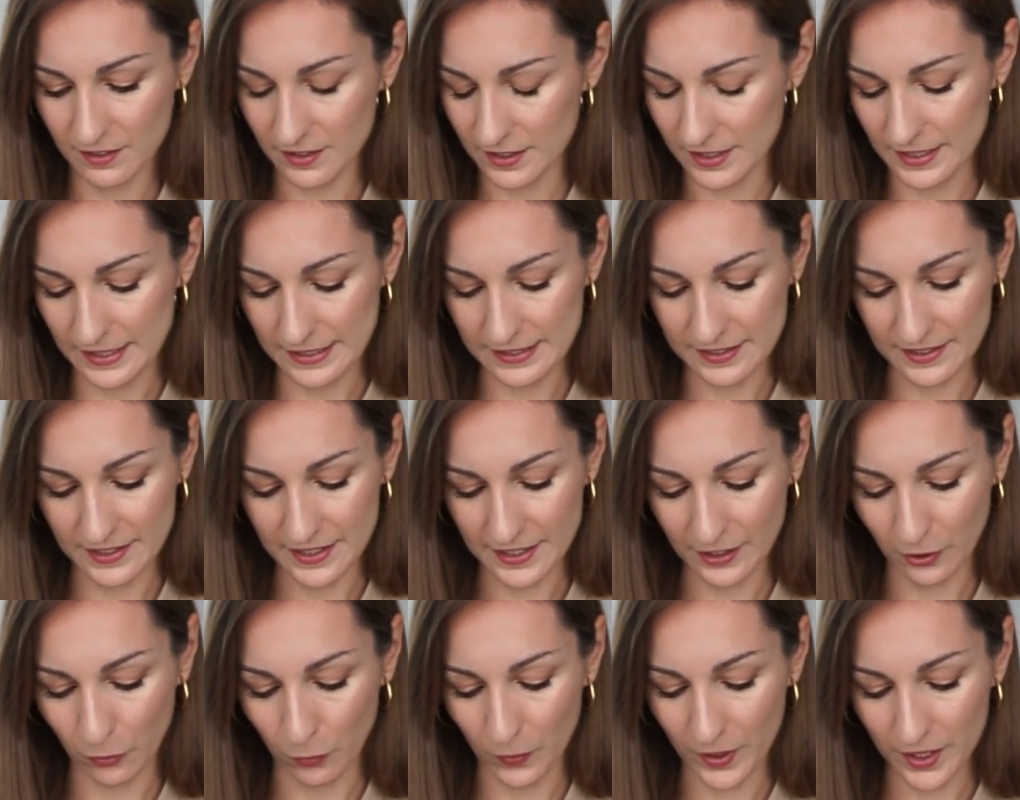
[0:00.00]
this
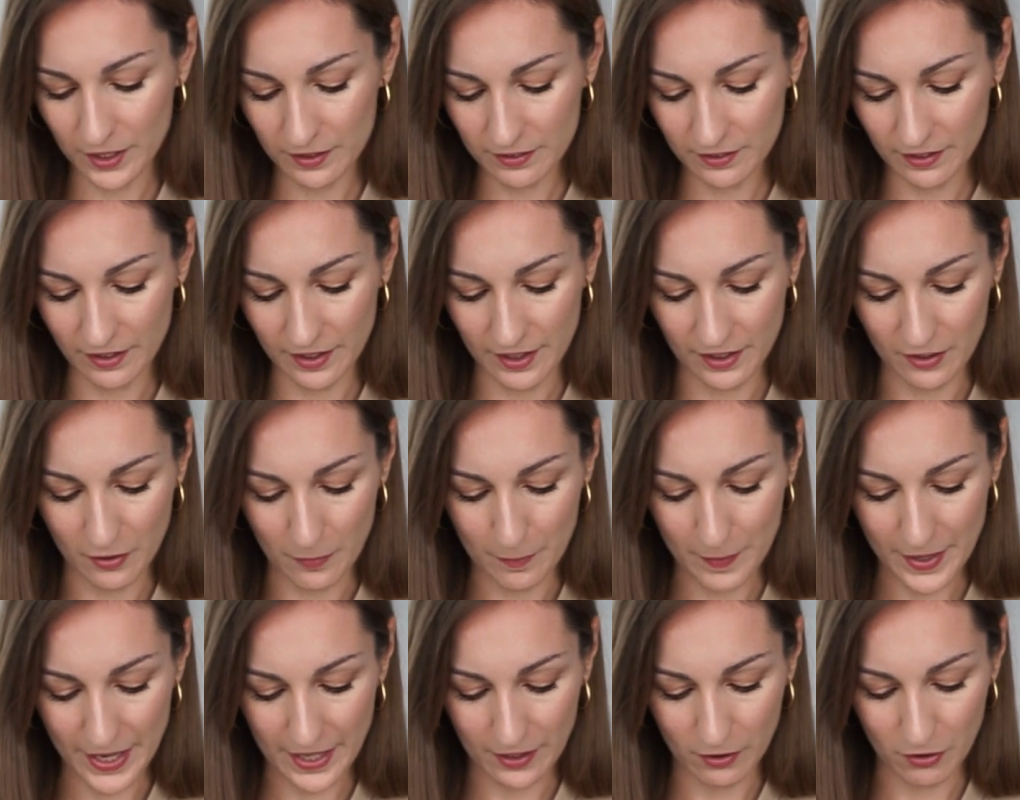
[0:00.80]
liquid in the
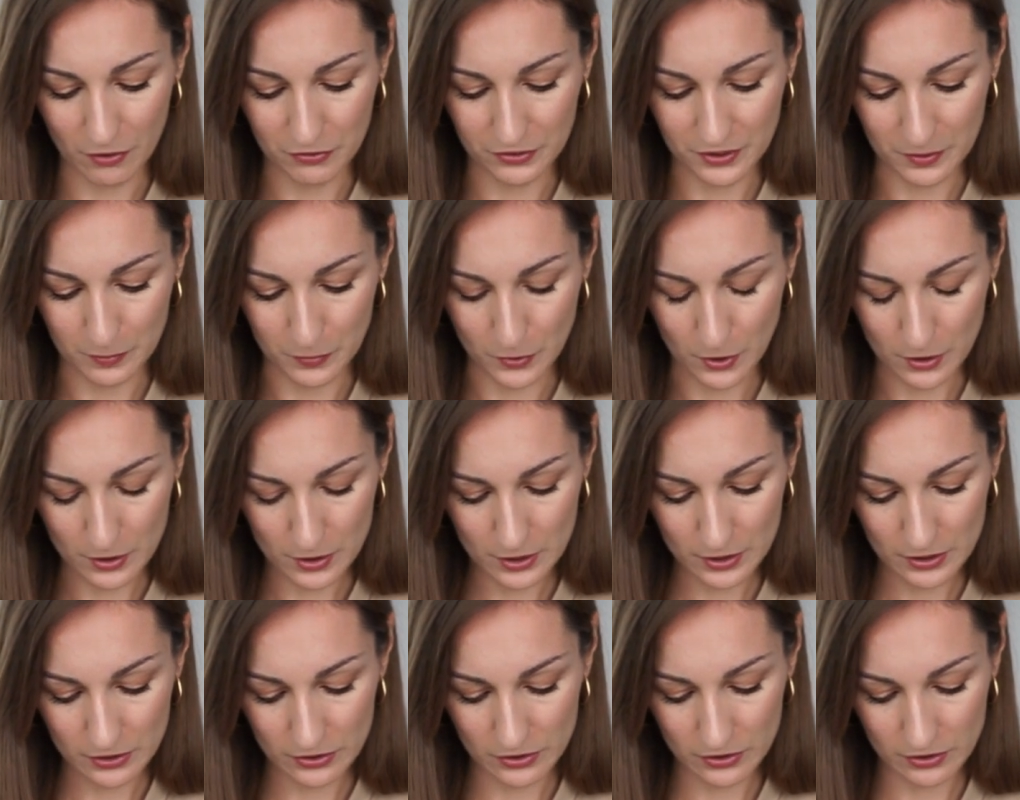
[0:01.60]
back of the
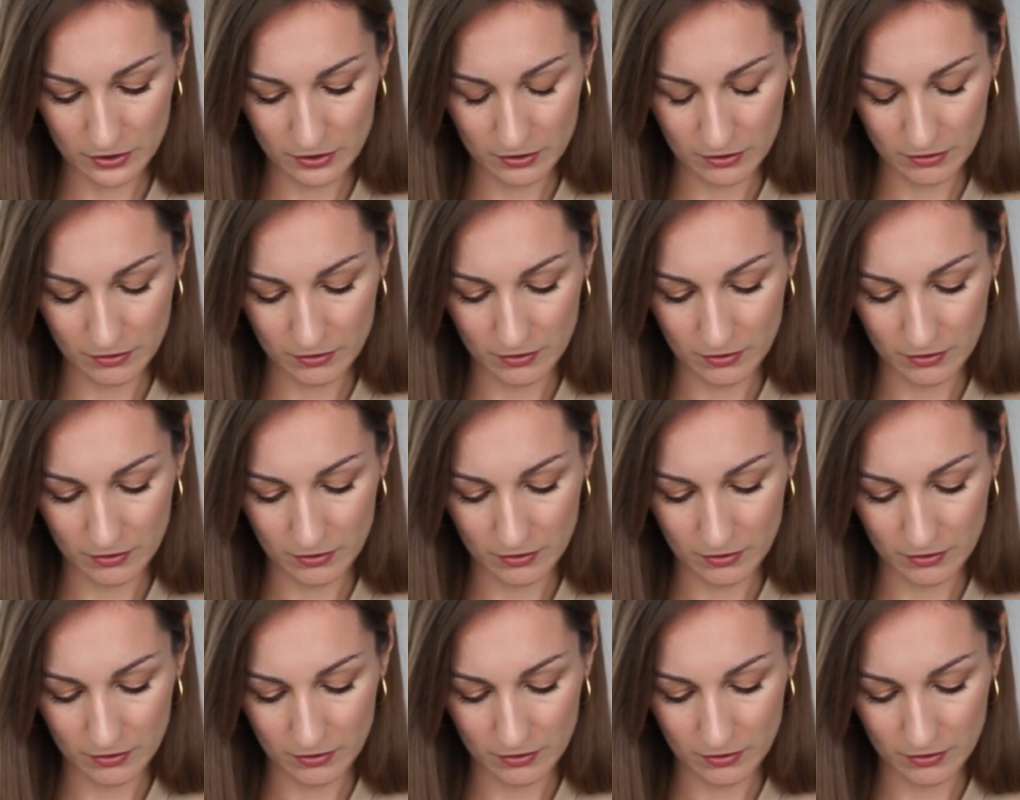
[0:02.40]
box,